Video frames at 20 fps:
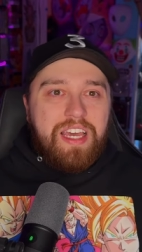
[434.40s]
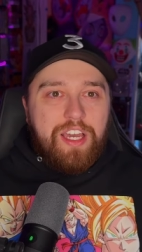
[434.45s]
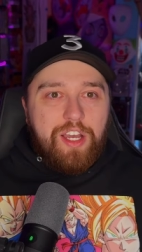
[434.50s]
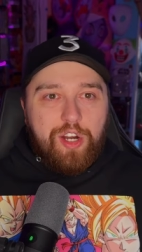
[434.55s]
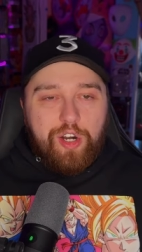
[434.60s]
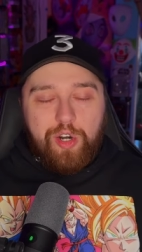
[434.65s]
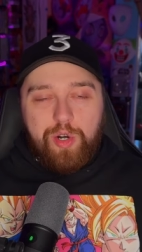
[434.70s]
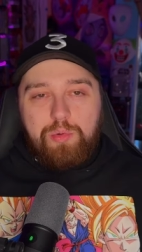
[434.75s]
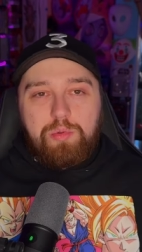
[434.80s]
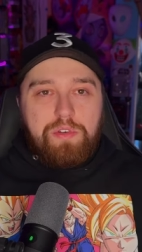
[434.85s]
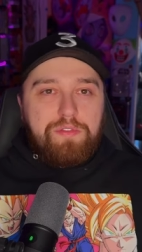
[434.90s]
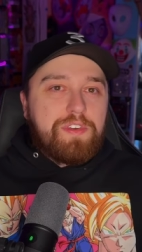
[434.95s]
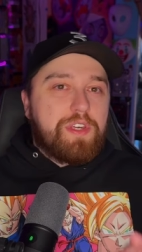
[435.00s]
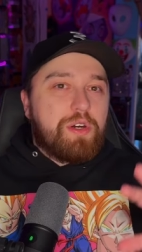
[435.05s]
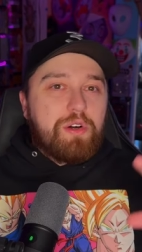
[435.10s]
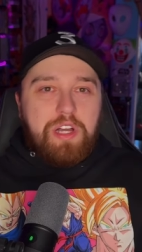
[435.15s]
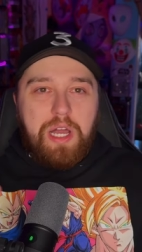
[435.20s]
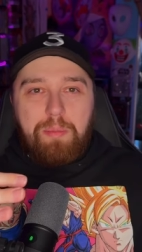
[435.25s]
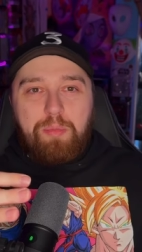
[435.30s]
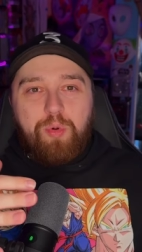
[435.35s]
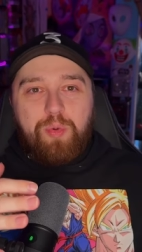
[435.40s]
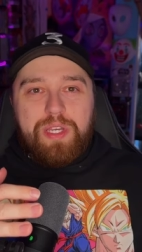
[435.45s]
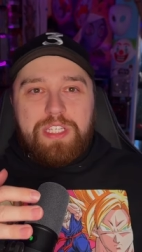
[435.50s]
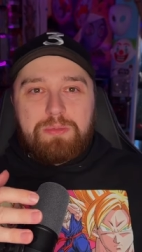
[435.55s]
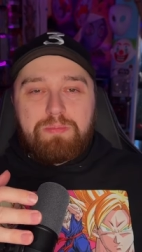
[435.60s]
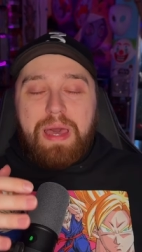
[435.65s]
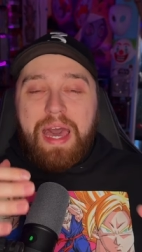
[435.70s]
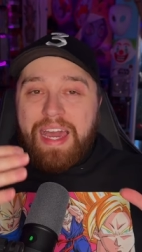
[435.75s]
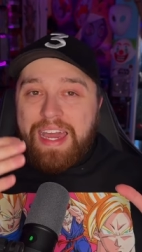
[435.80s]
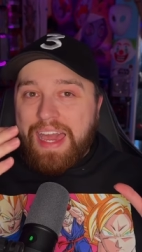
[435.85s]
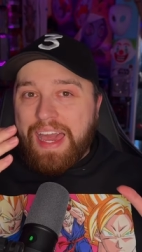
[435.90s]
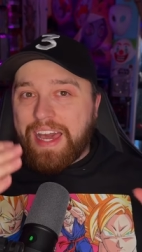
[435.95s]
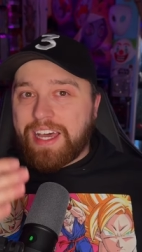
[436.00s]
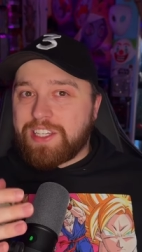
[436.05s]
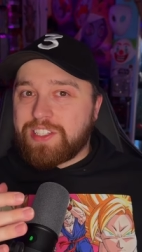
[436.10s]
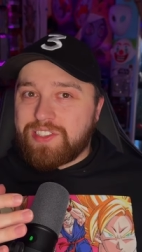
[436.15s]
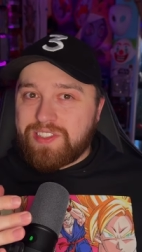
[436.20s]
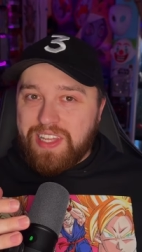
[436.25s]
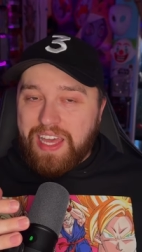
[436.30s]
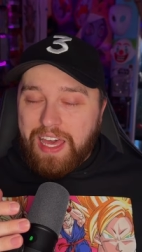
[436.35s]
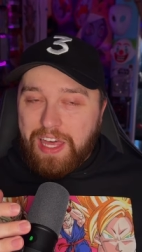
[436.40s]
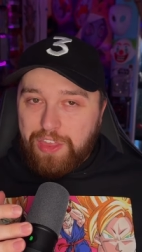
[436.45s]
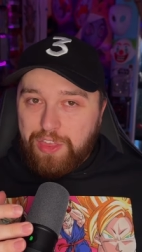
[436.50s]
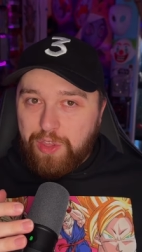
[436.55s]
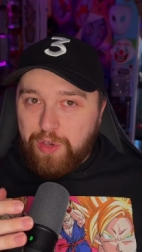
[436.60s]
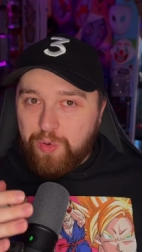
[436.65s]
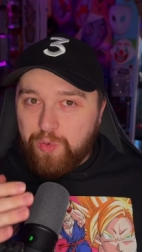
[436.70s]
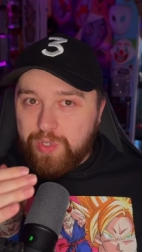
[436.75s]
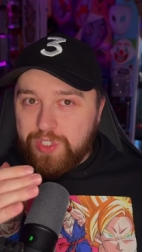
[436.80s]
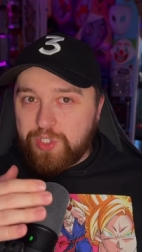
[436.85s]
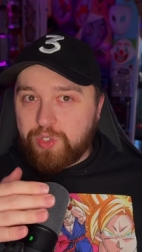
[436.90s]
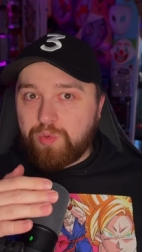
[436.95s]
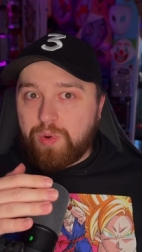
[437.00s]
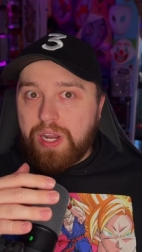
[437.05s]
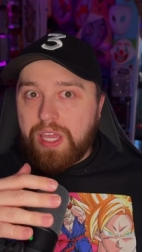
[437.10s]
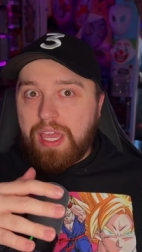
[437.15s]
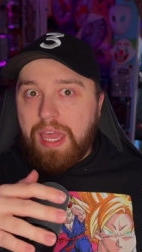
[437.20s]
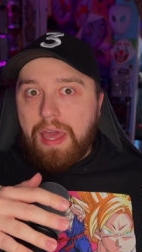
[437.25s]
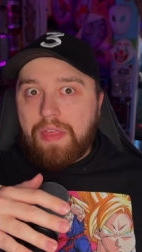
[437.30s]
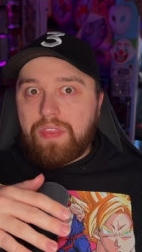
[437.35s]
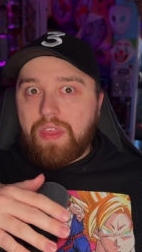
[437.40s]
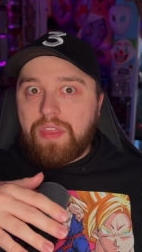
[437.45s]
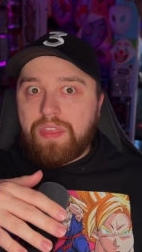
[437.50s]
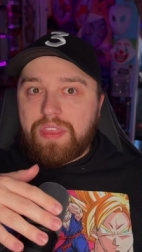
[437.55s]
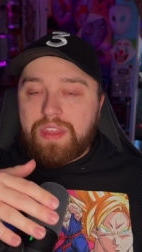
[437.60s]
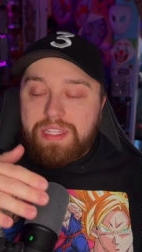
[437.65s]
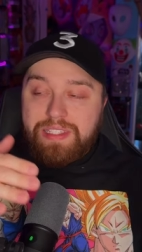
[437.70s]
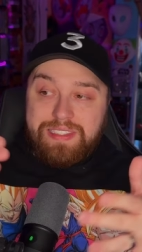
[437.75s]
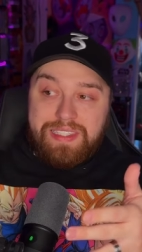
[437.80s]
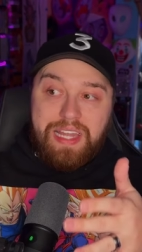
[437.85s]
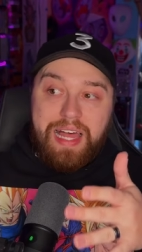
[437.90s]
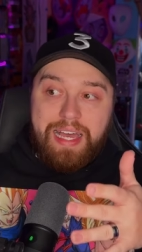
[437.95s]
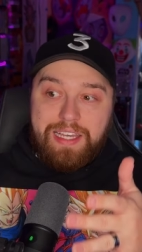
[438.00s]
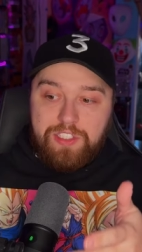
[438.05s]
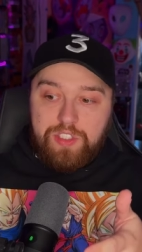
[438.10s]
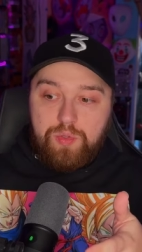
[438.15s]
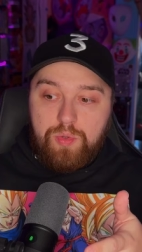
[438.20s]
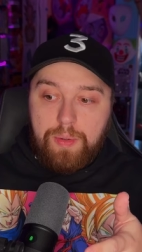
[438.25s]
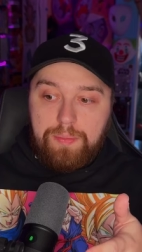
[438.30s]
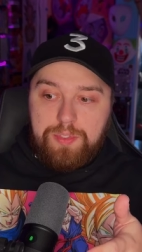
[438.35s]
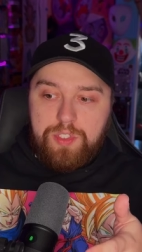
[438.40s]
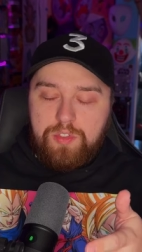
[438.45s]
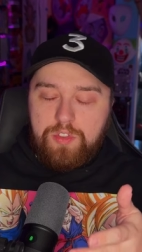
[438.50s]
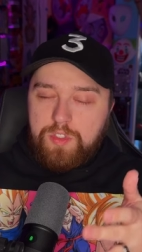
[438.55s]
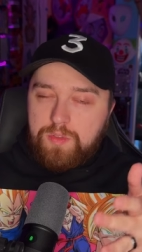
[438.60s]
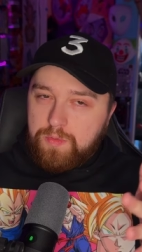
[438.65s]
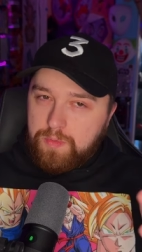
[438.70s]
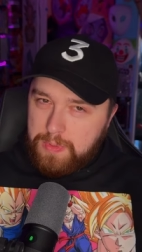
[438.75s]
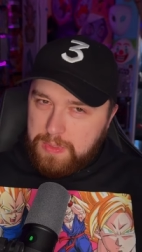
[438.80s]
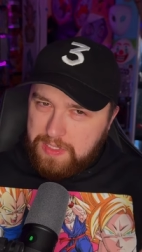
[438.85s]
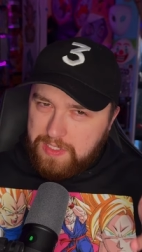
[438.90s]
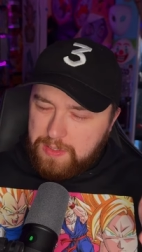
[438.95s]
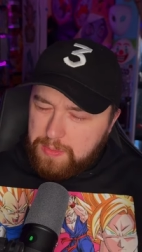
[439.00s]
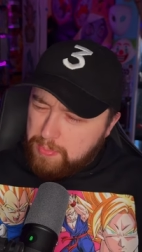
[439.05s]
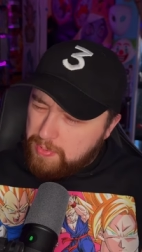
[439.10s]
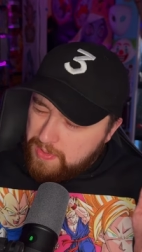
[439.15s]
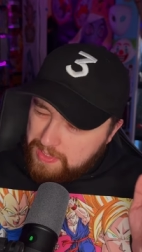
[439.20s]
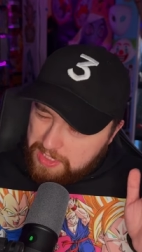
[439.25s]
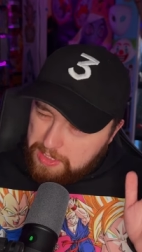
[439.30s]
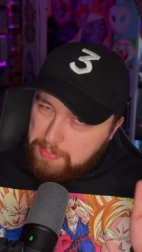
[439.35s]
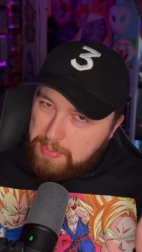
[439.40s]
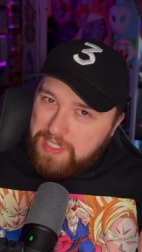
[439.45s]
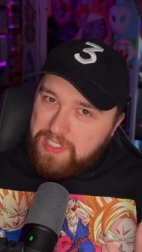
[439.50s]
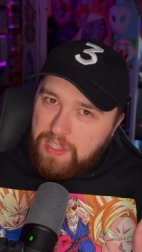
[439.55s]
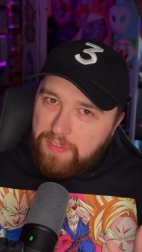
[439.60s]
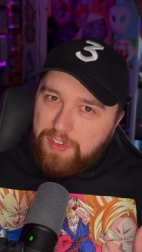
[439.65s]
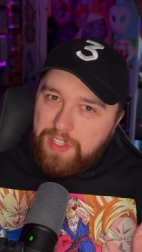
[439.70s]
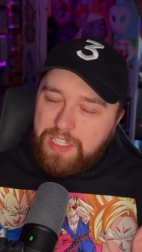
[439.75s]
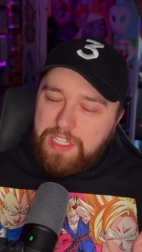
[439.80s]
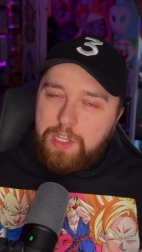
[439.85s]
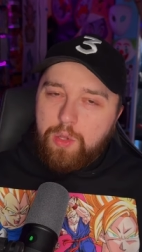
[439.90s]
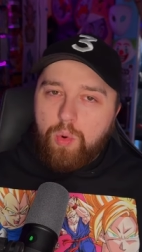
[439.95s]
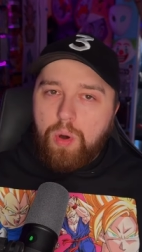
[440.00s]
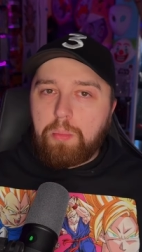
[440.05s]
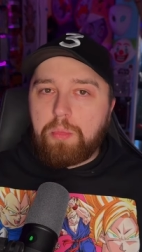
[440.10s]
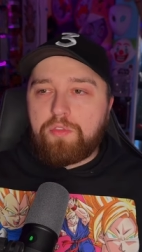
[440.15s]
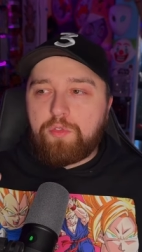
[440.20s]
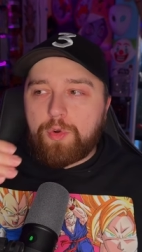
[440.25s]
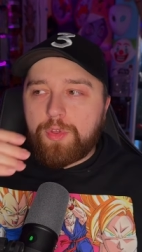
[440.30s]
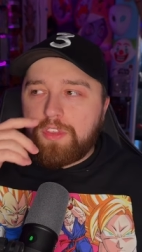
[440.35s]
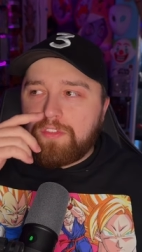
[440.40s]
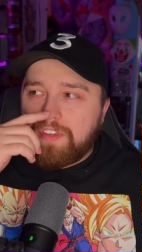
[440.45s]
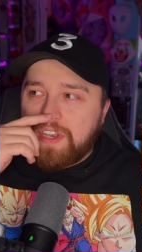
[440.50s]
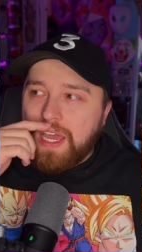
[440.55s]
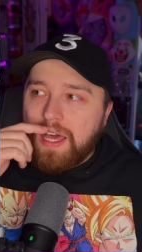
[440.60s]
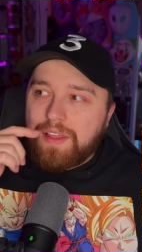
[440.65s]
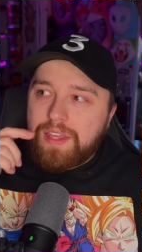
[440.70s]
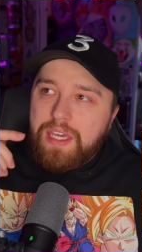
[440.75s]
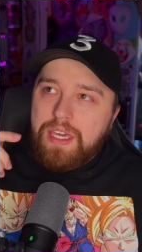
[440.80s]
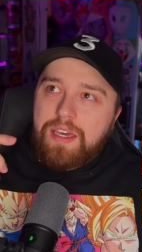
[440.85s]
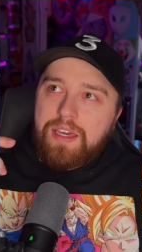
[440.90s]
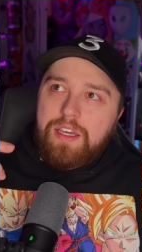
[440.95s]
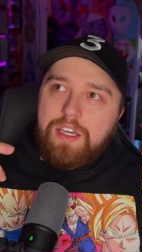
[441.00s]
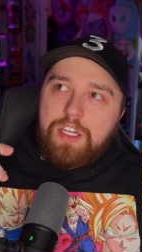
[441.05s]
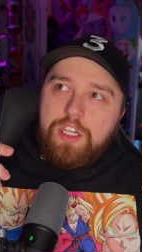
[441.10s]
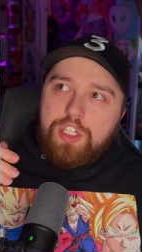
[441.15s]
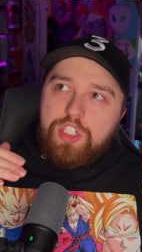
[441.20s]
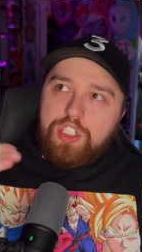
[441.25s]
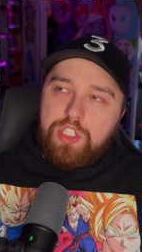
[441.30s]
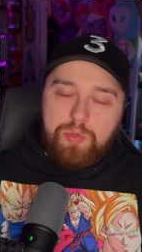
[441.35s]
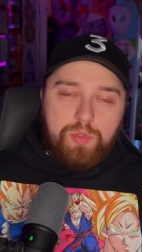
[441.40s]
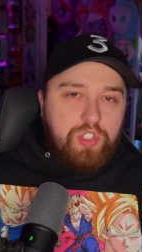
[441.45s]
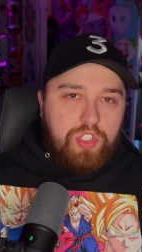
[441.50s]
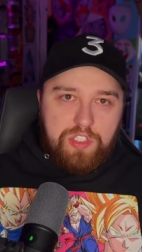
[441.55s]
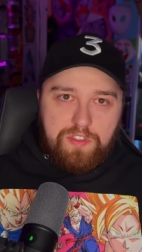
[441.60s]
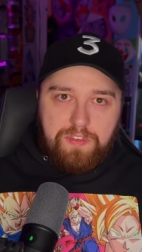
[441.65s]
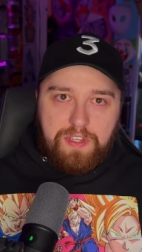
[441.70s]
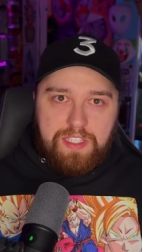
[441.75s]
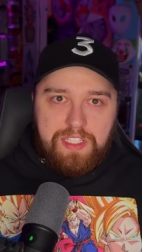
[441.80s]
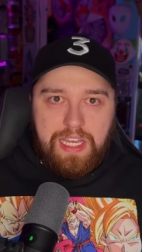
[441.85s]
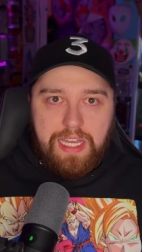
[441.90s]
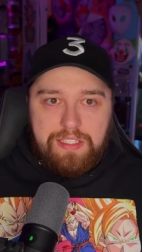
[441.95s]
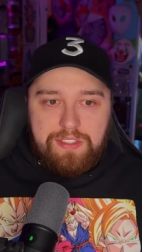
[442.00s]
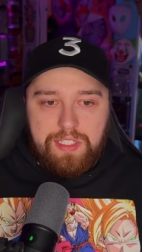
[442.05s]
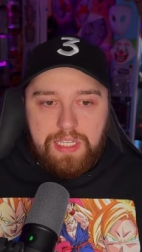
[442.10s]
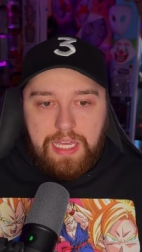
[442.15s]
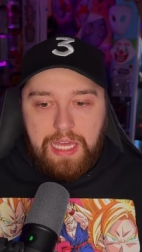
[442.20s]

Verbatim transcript: Her reveal a couple weeks back as Death was great, and then these last two episodes, specifically the one before the finale, she was just fantastic.